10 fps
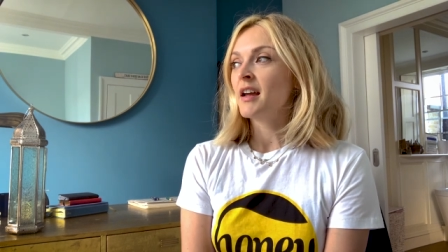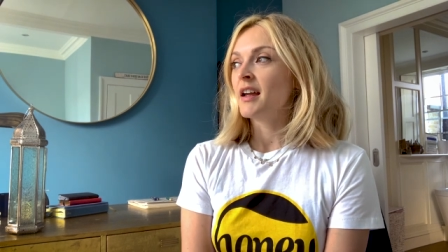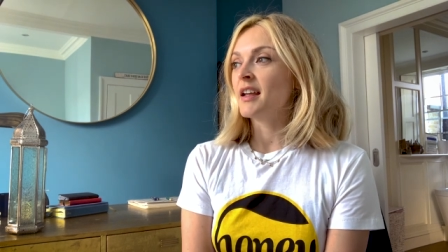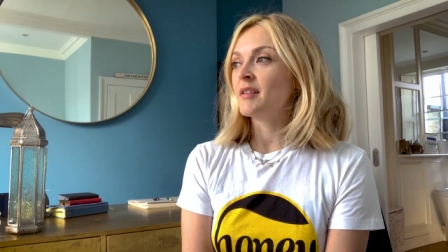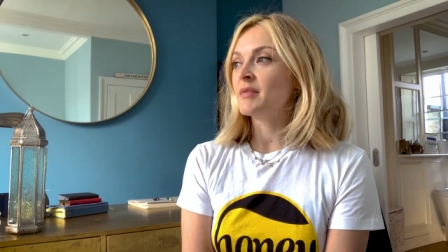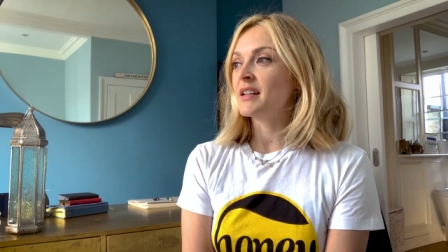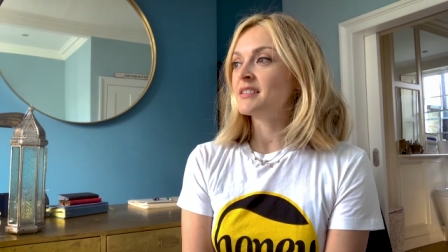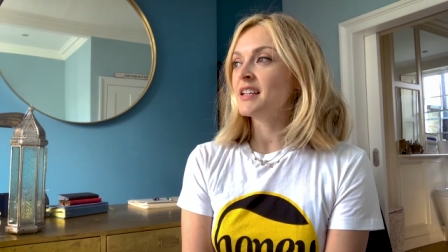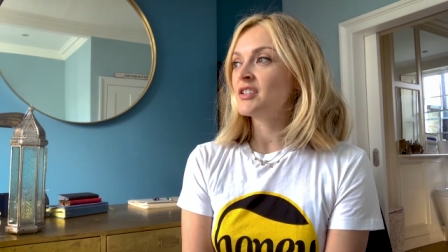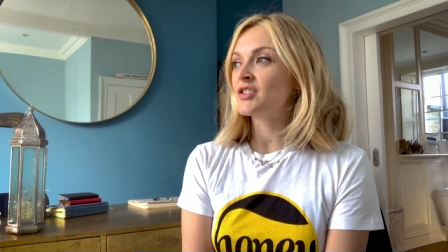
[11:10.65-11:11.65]
it,
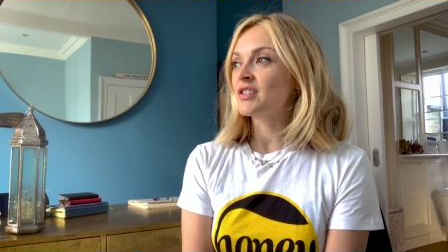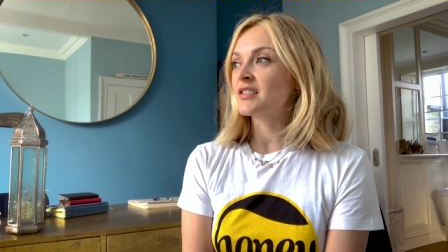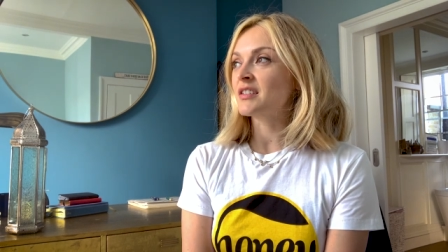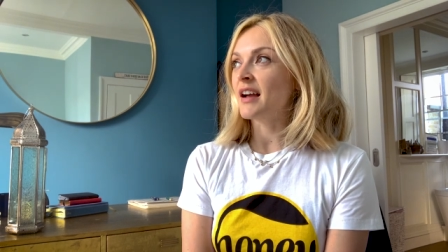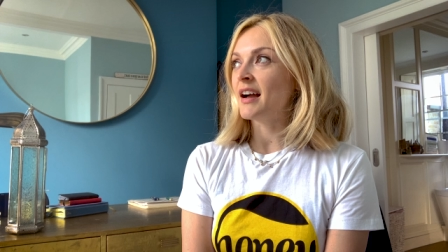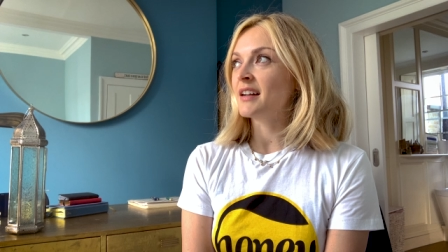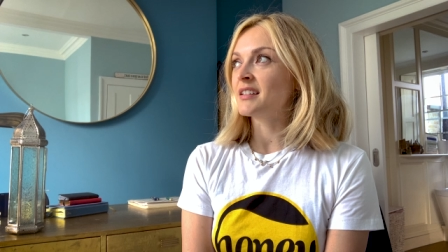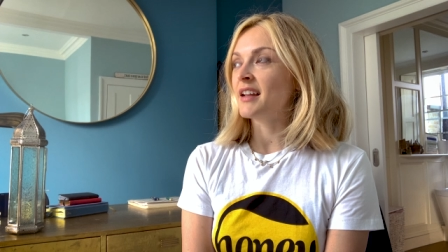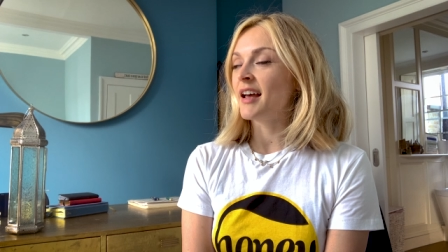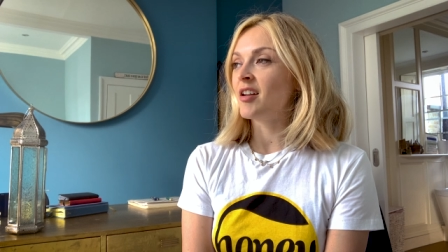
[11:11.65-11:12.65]
it did just
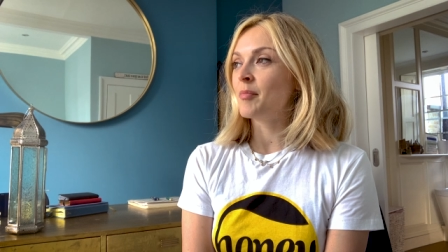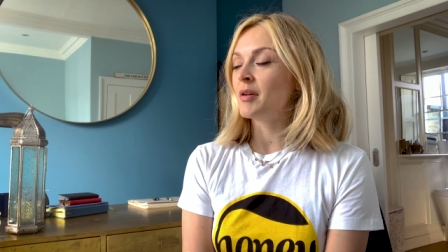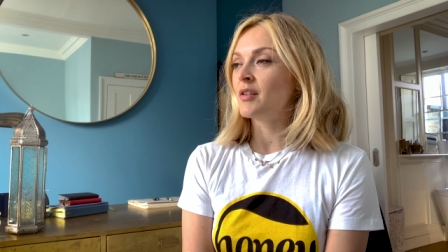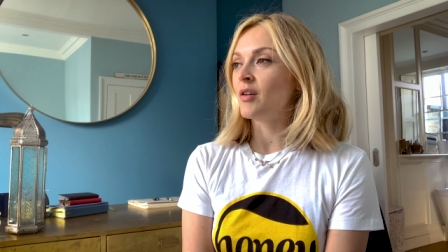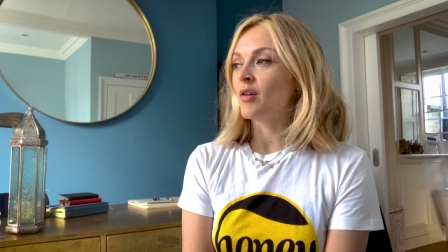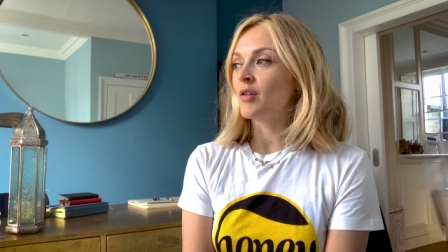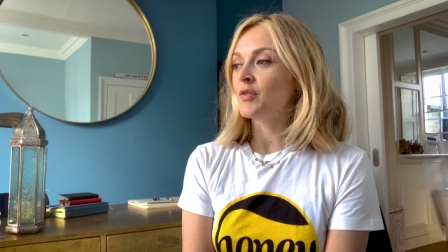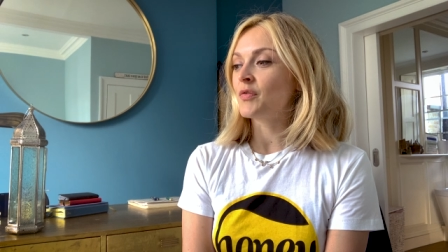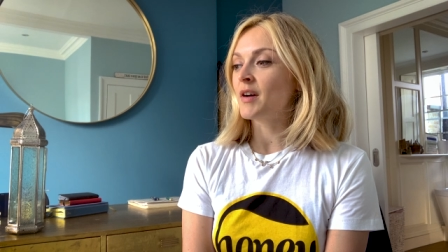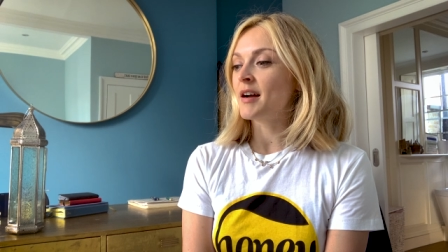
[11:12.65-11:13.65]
add an element
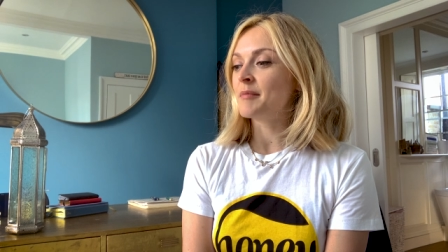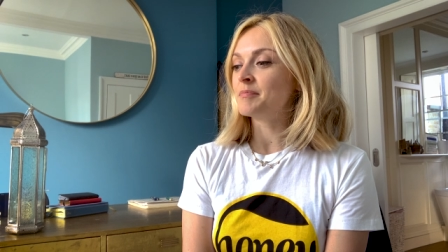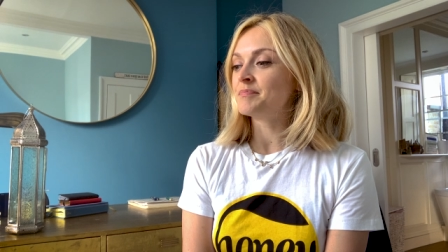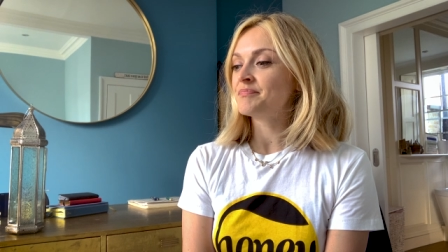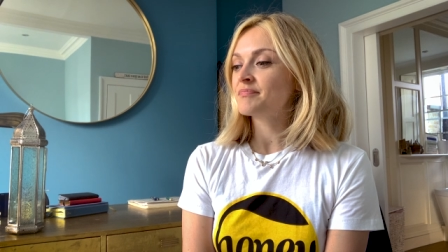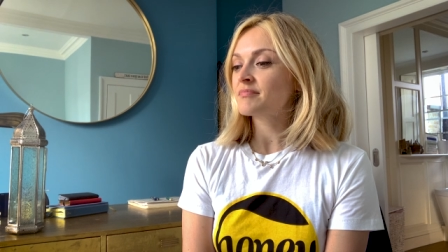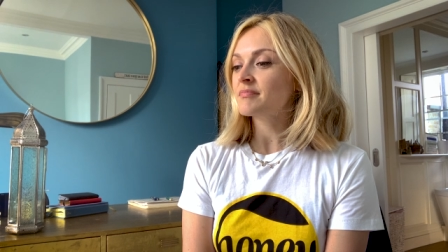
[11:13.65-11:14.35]
of... Um,